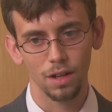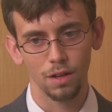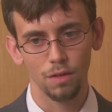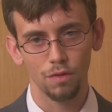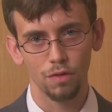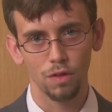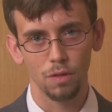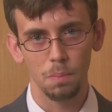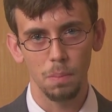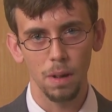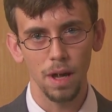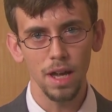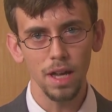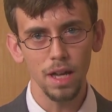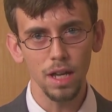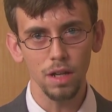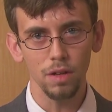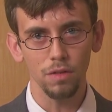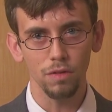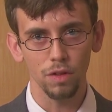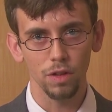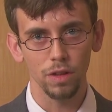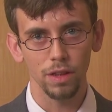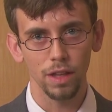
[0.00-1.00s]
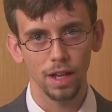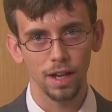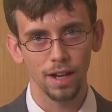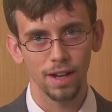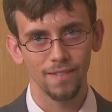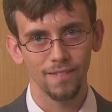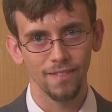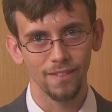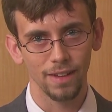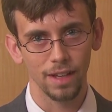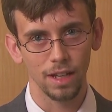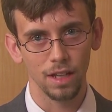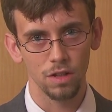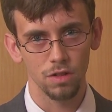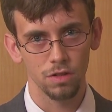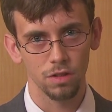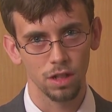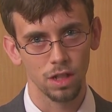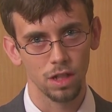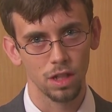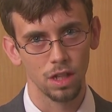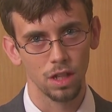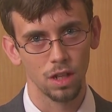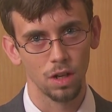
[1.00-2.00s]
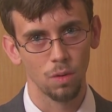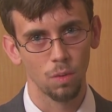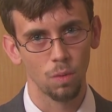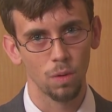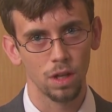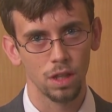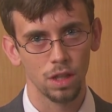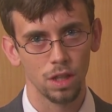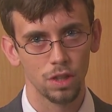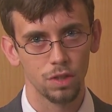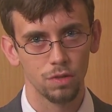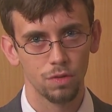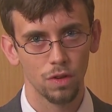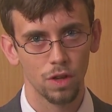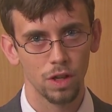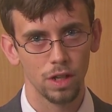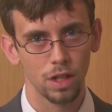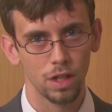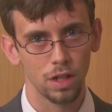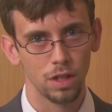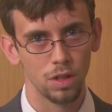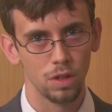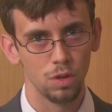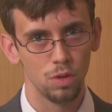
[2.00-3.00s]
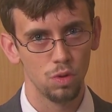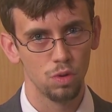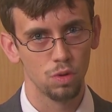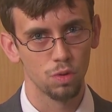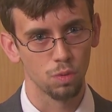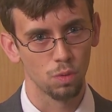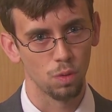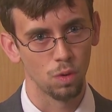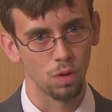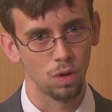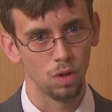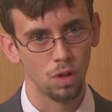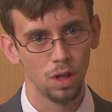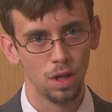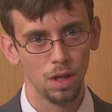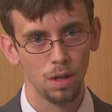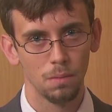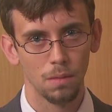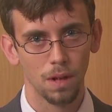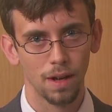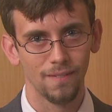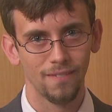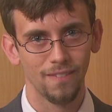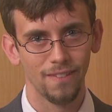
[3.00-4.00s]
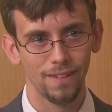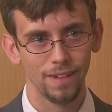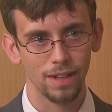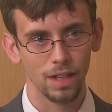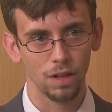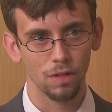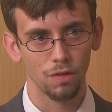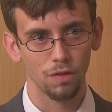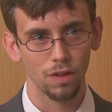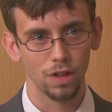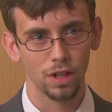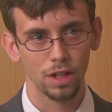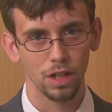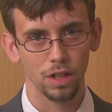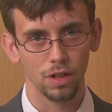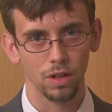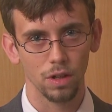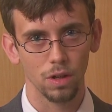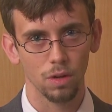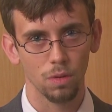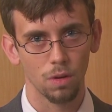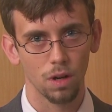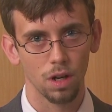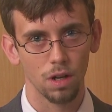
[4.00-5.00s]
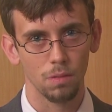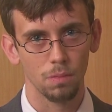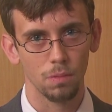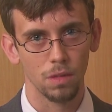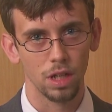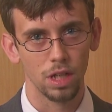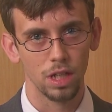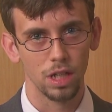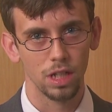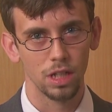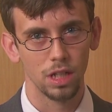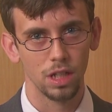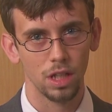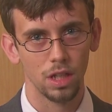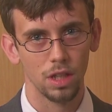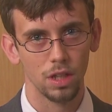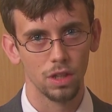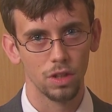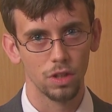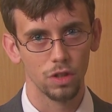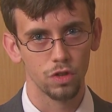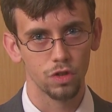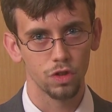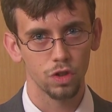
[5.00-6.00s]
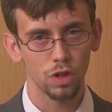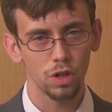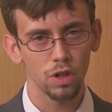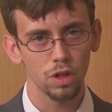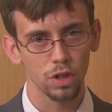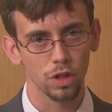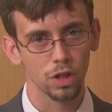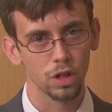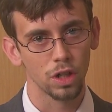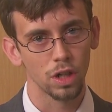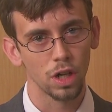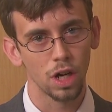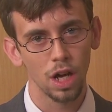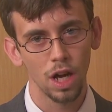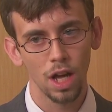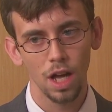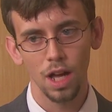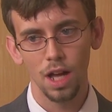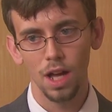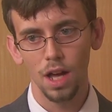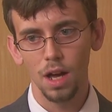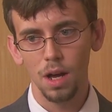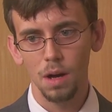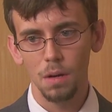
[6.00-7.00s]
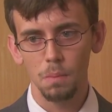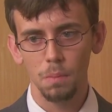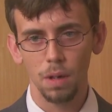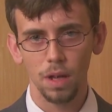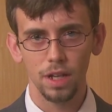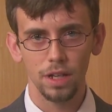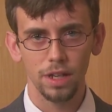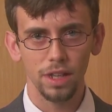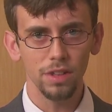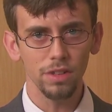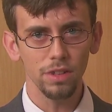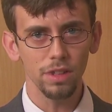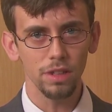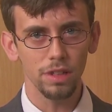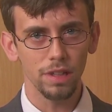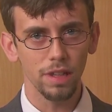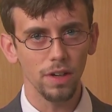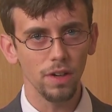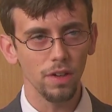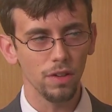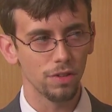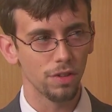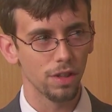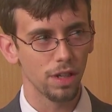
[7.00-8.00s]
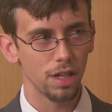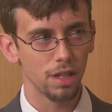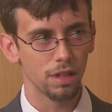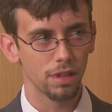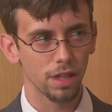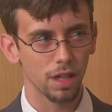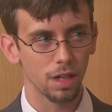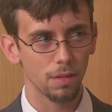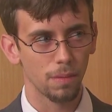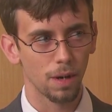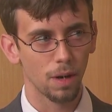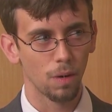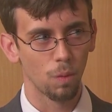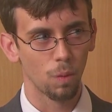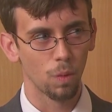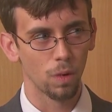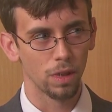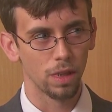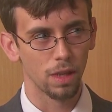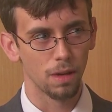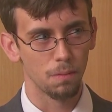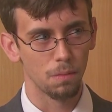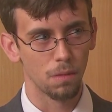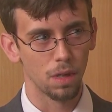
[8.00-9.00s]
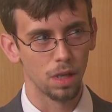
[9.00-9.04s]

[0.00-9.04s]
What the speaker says: for paying for that obligation in a way that's very unusual by putting a funding requirement in the charter. But it doesn't tell us anything about where that